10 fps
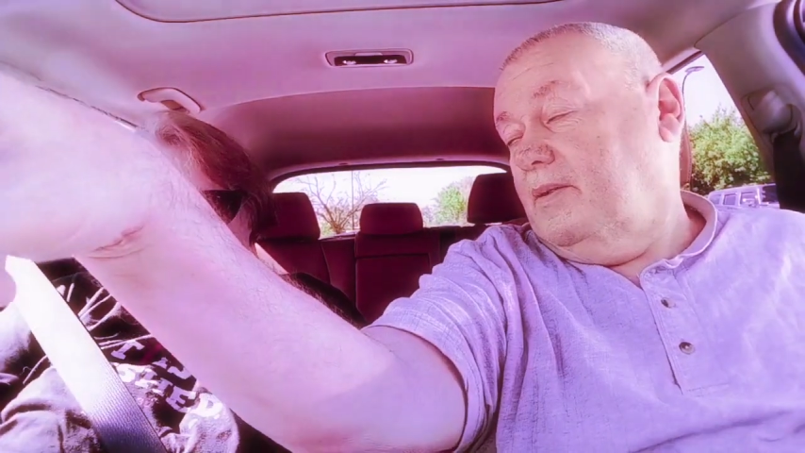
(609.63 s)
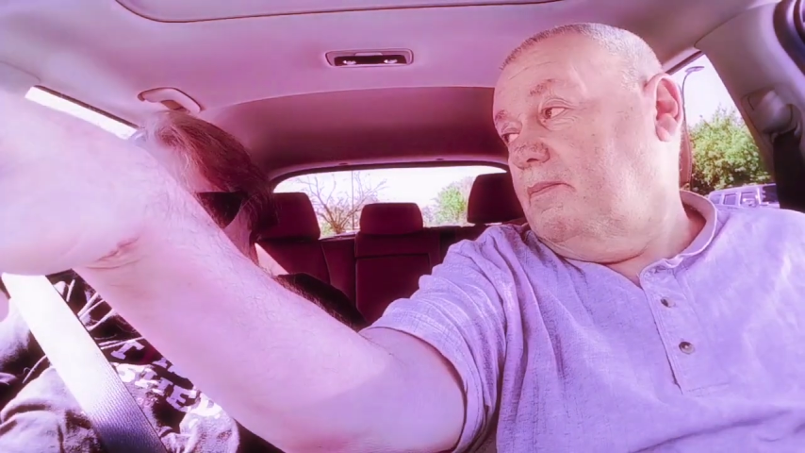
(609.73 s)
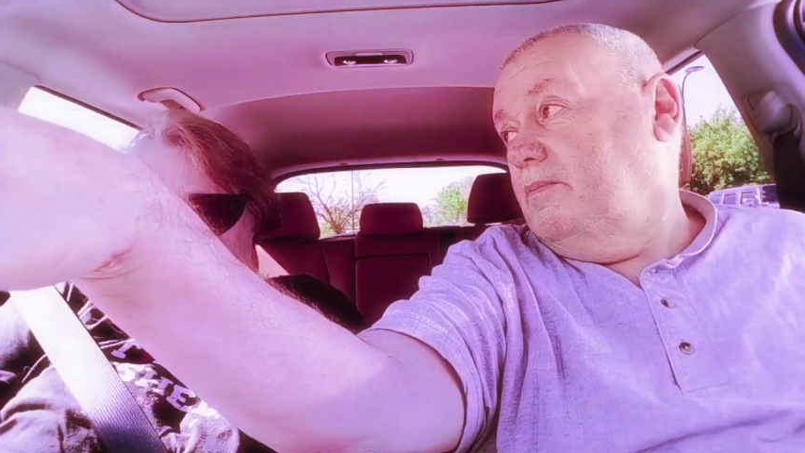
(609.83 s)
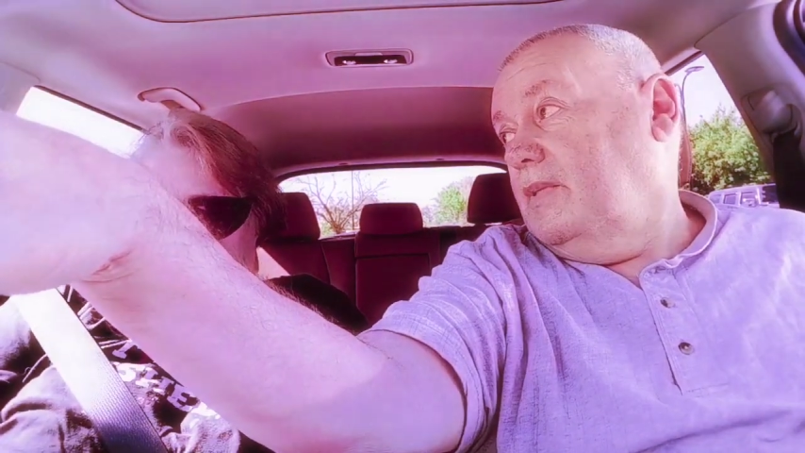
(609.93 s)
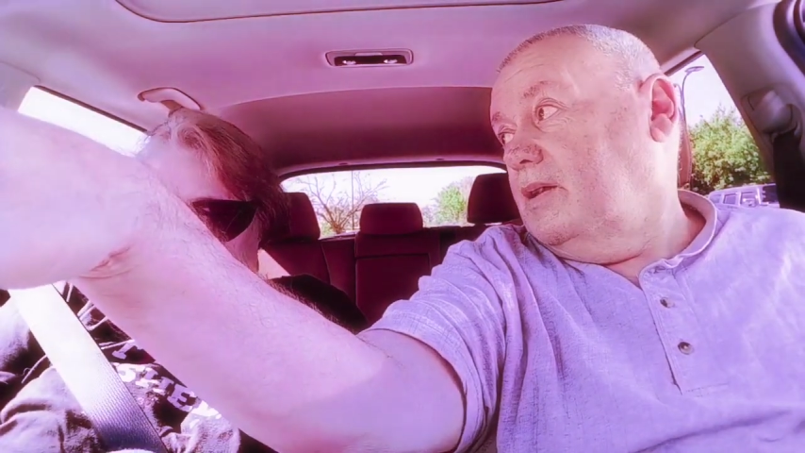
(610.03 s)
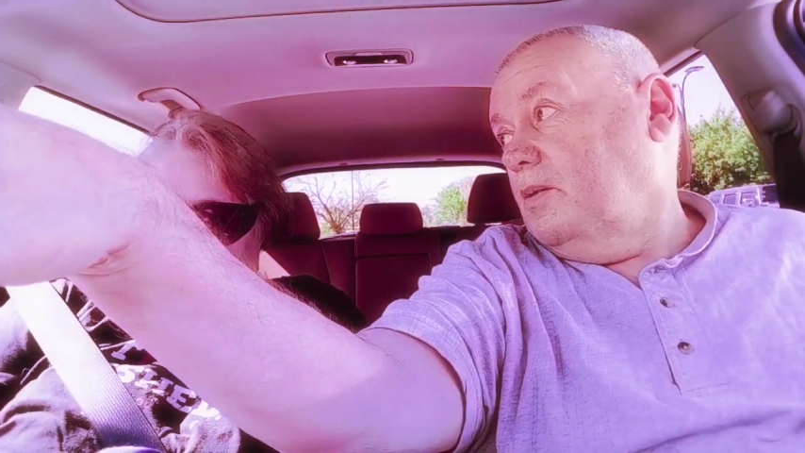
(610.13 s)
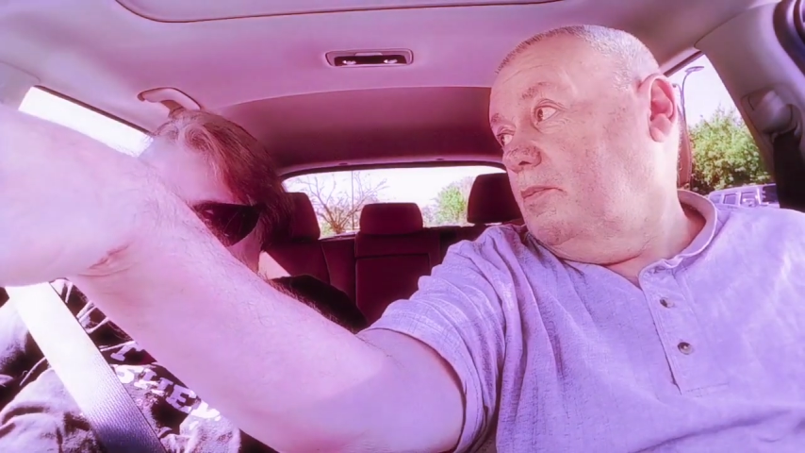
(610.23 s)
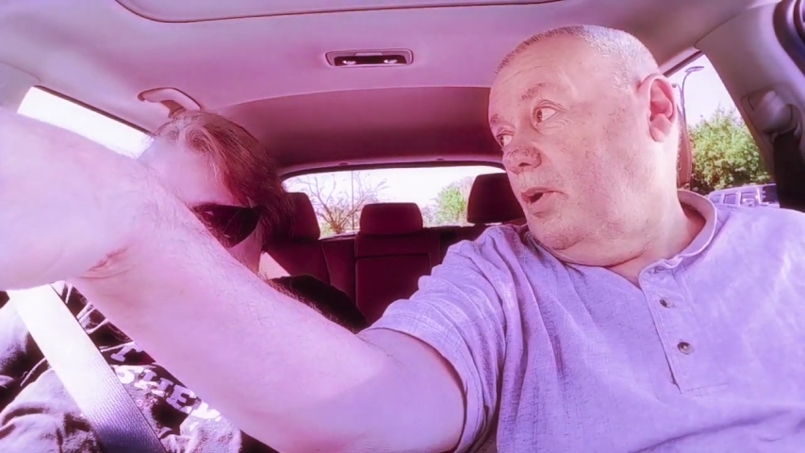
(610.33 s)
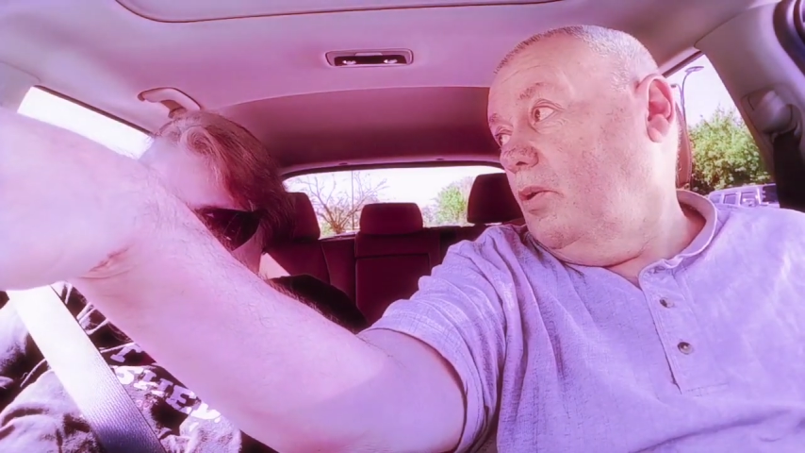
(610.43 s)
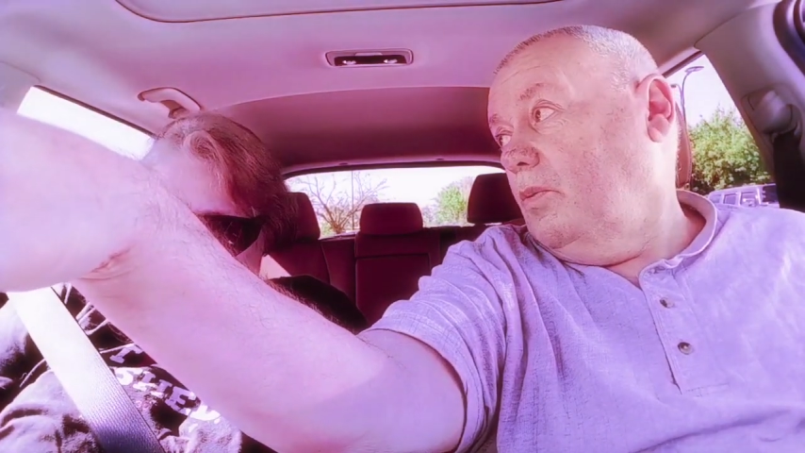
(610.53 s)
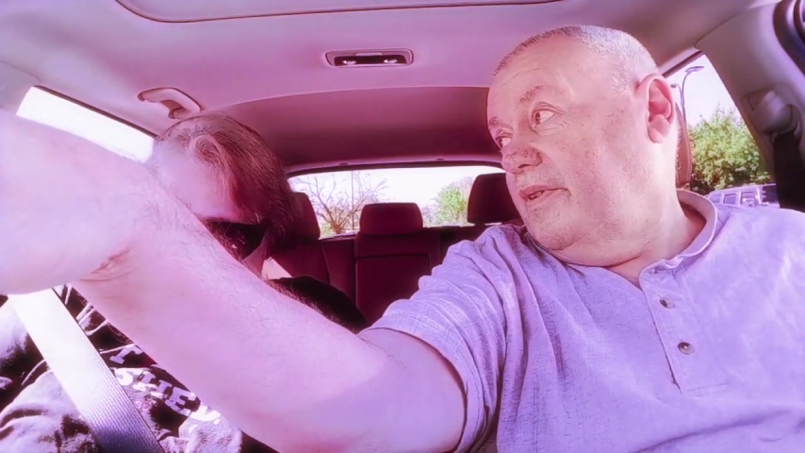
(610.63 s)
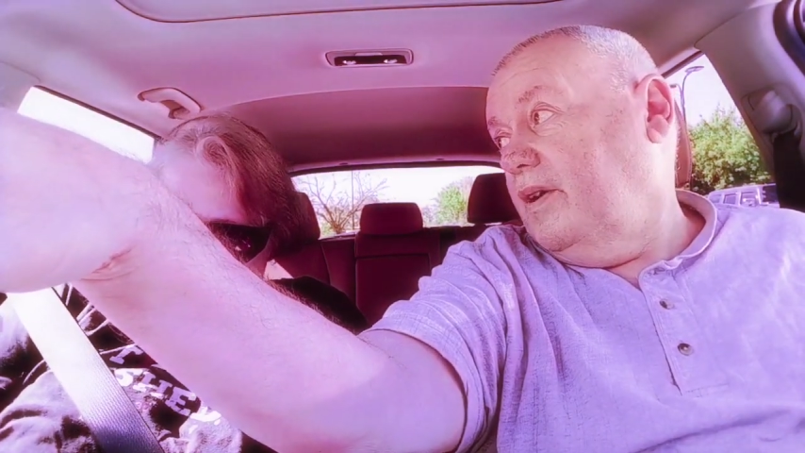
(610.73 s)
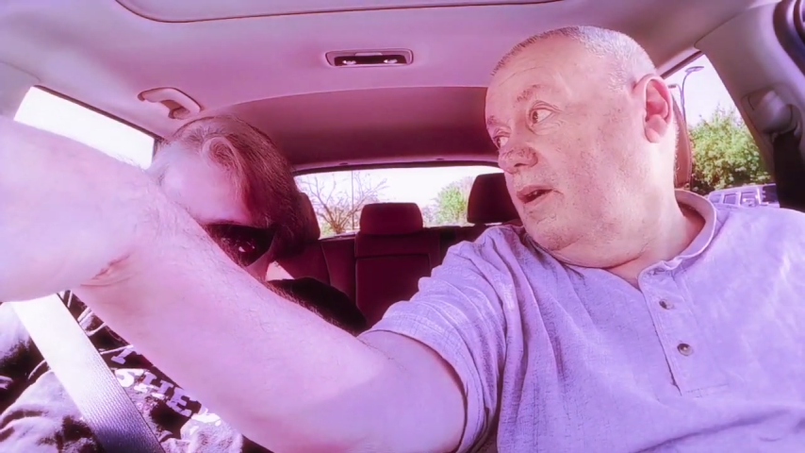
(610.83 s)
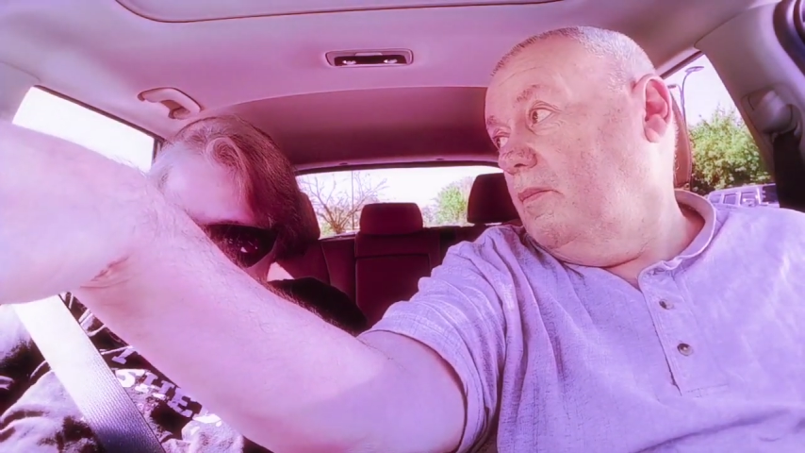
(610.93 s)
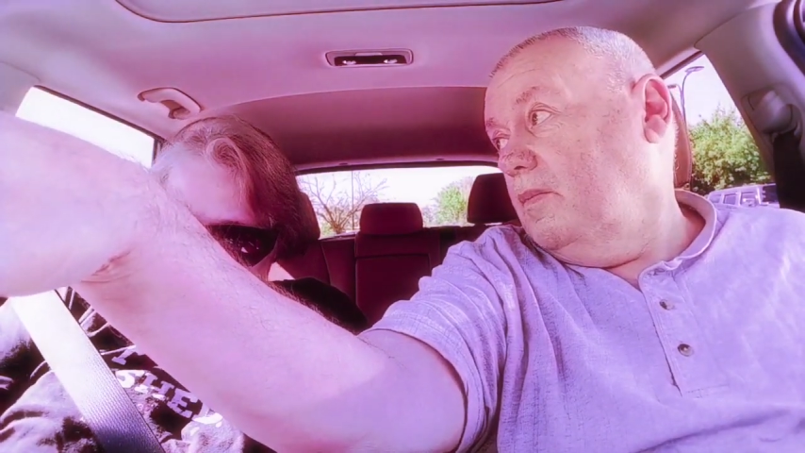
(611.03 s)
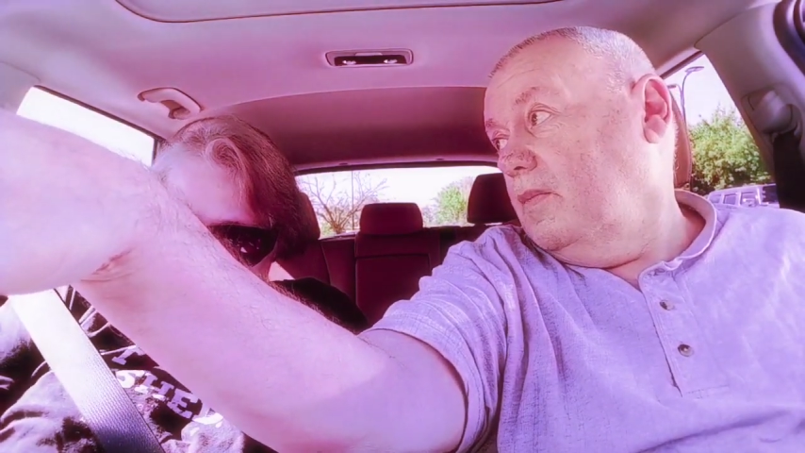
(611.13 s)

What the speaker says: the boat with him.